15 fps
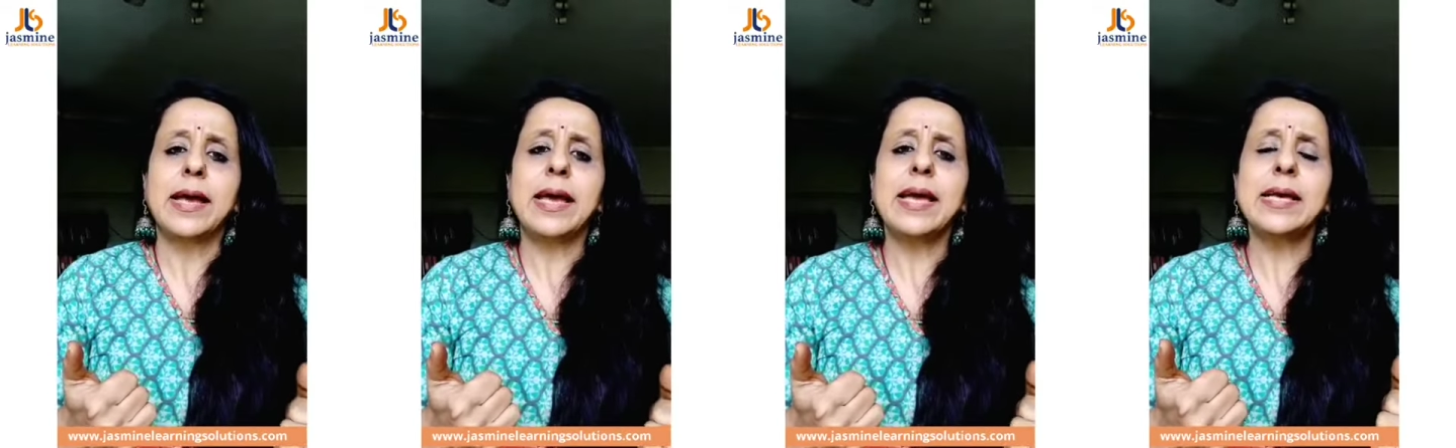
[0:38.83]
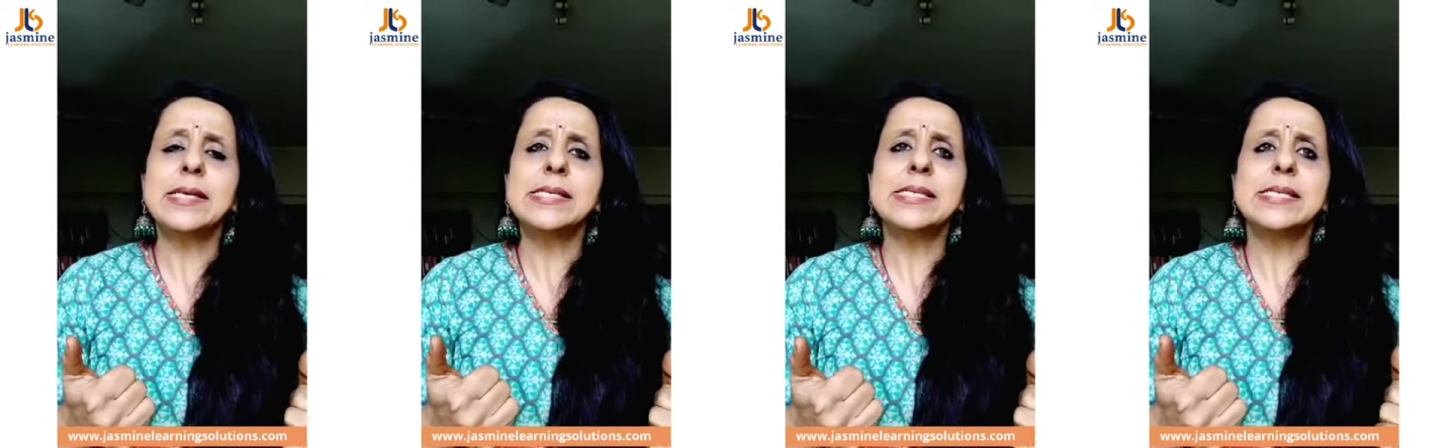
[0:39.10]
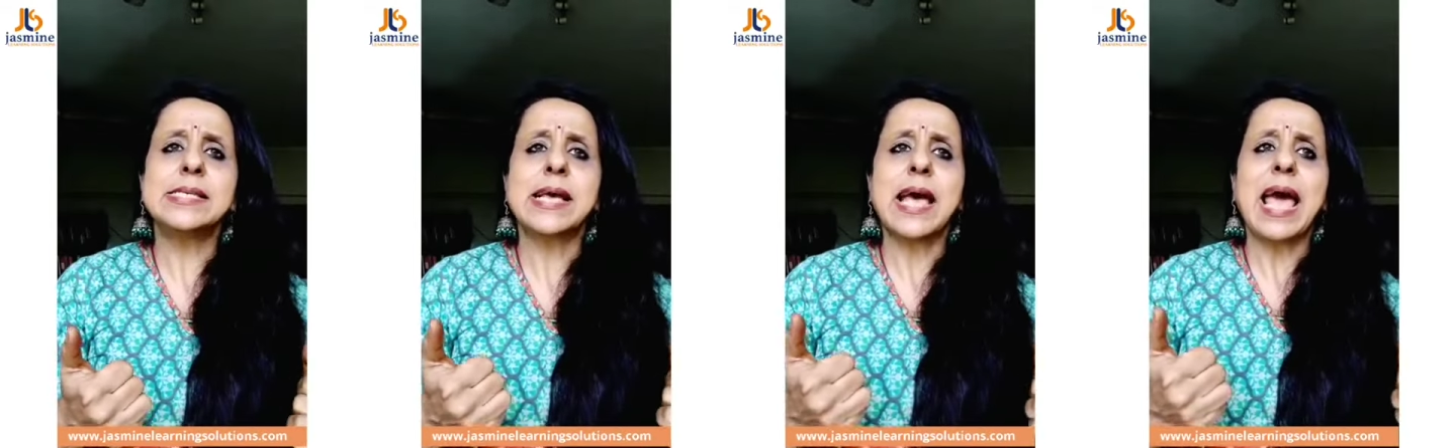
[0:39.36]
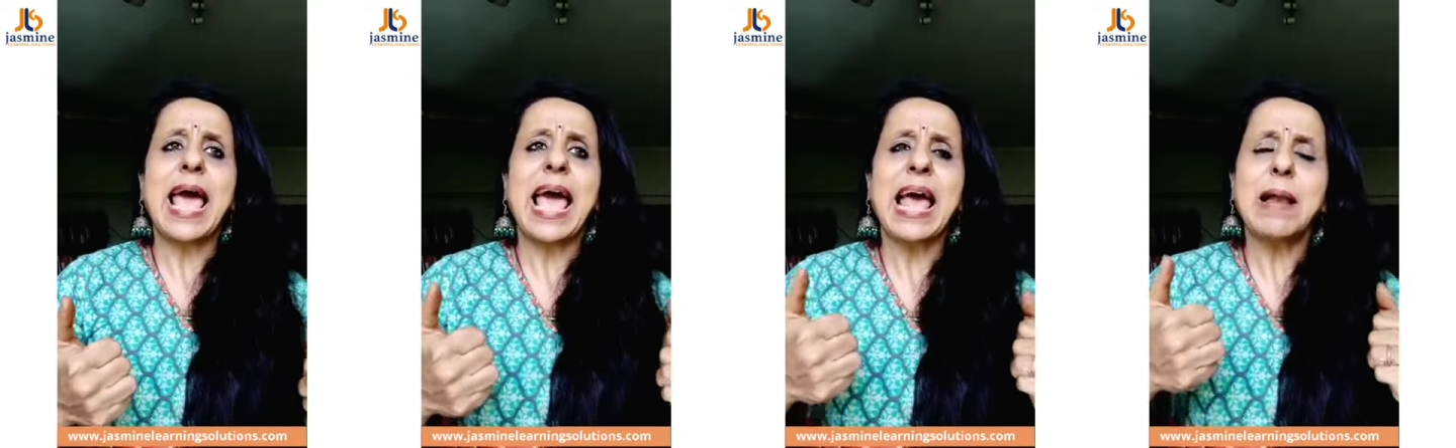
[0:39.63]
is
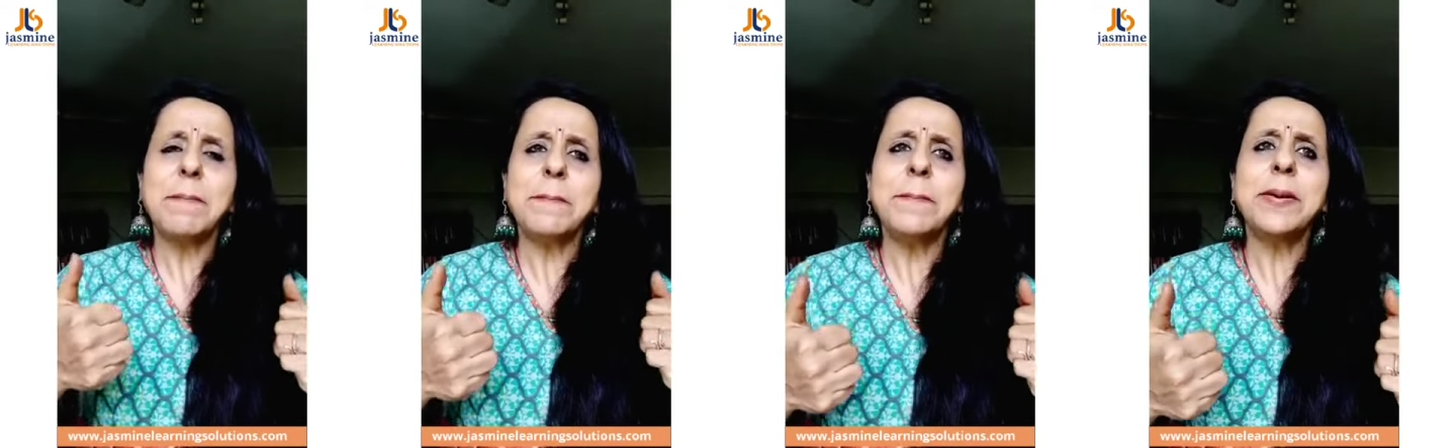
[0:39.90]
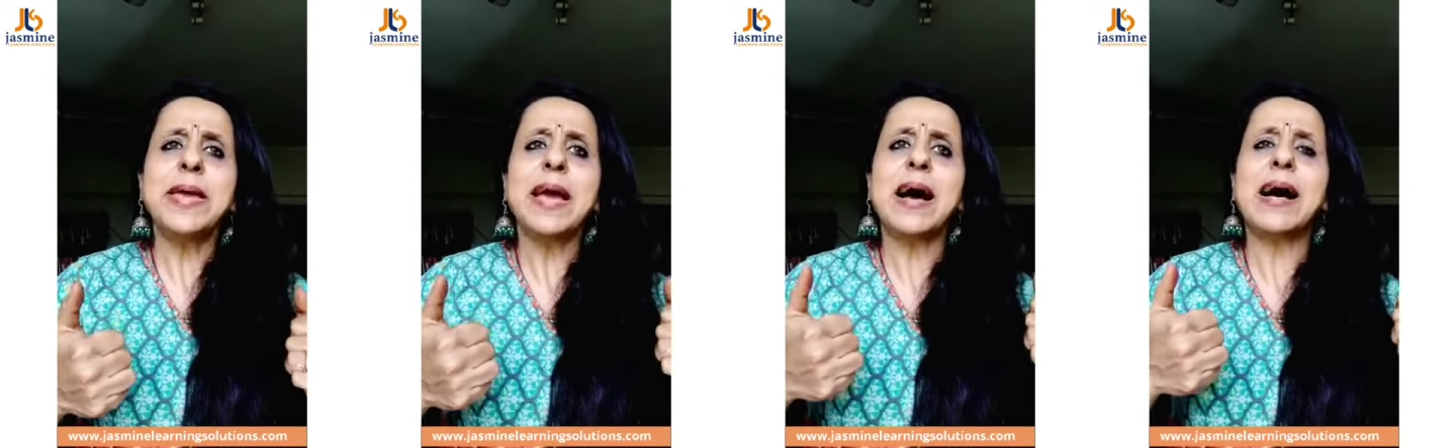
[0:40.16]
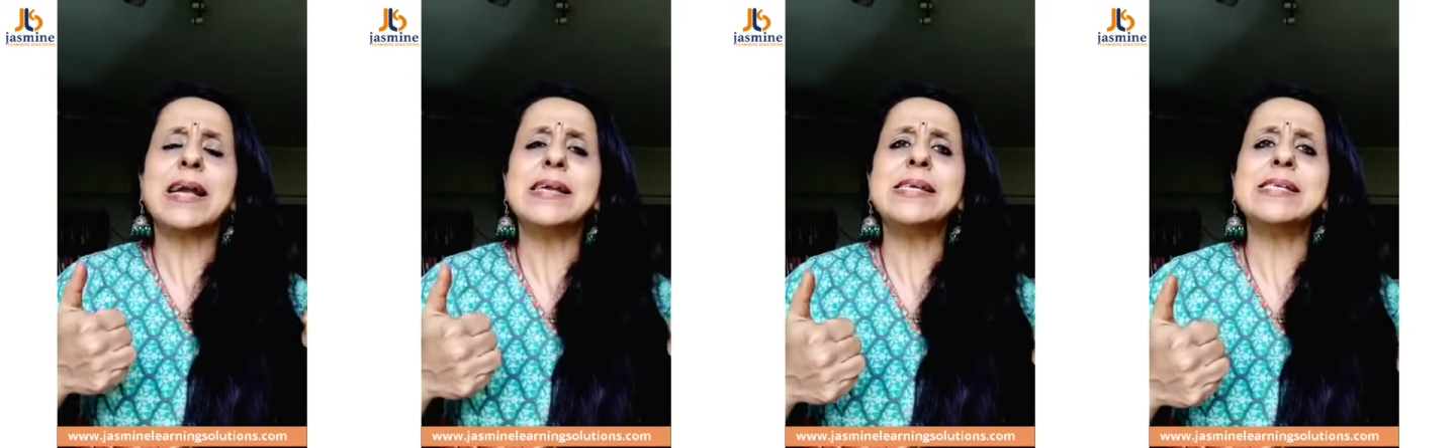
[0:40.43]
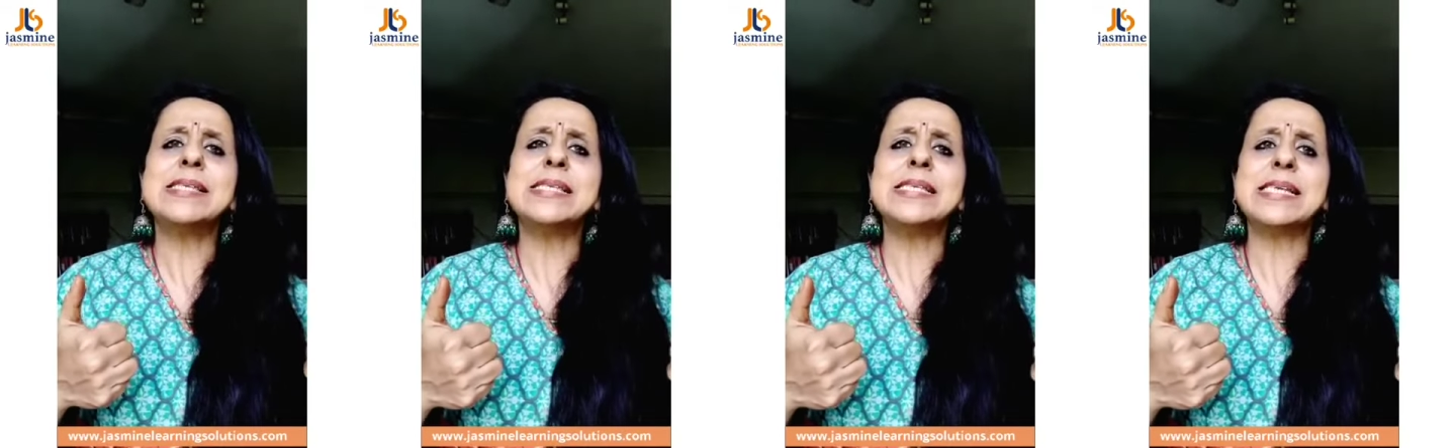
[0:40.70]
help me
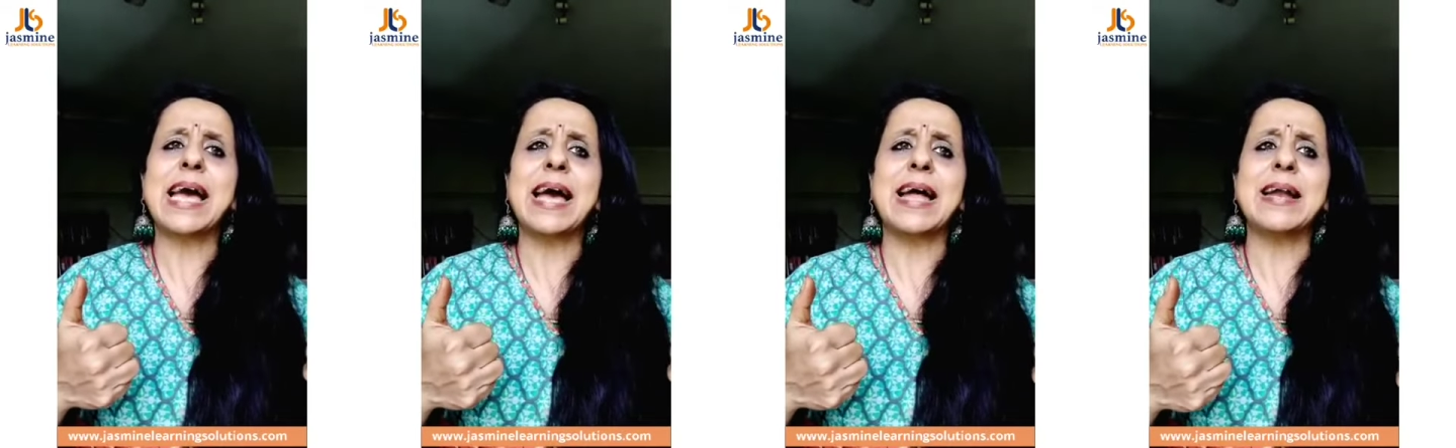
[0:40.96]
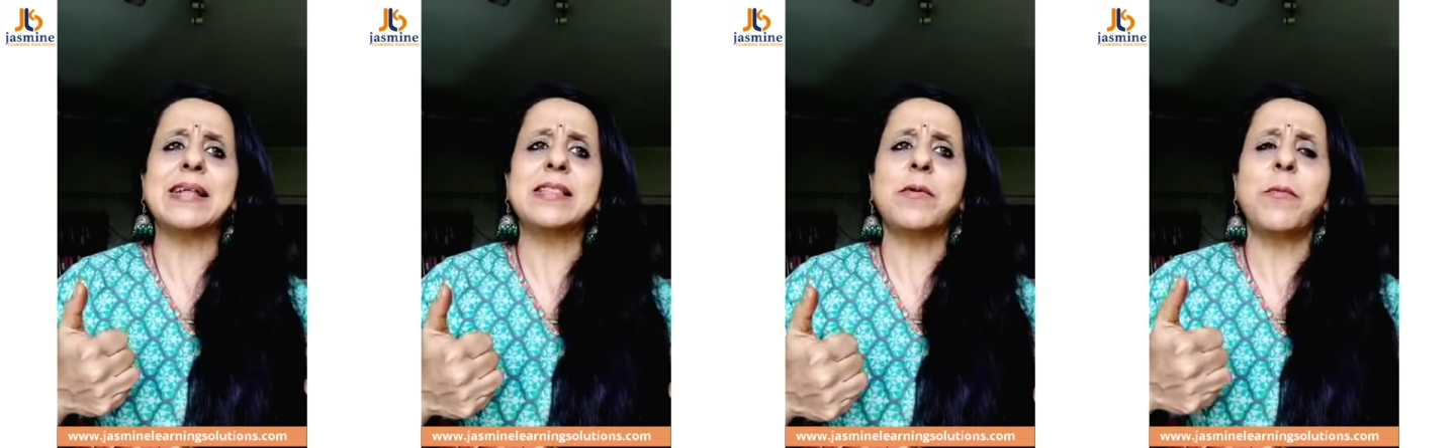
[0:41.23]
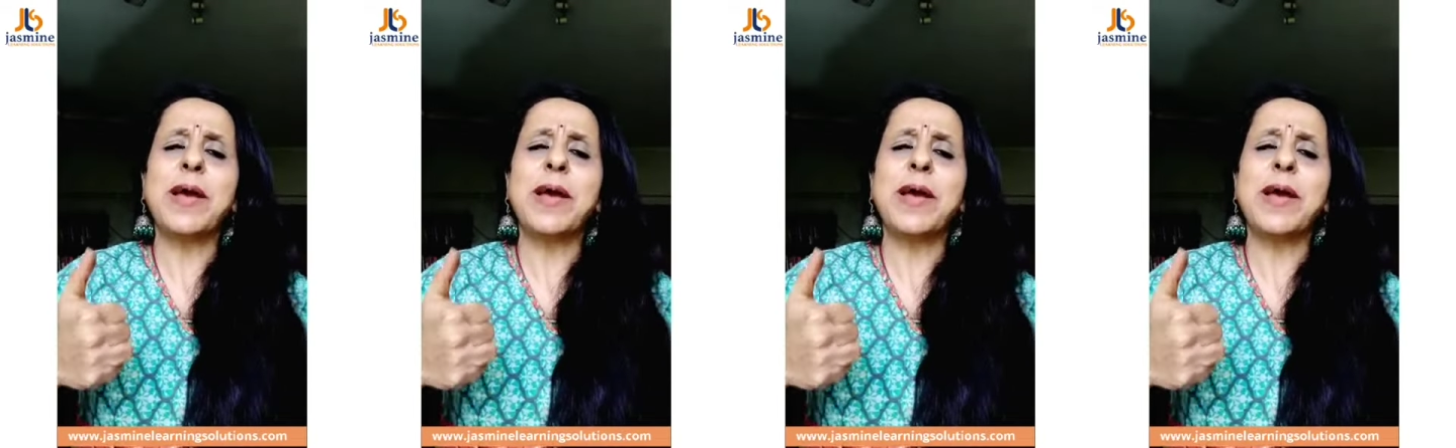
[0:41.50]
understand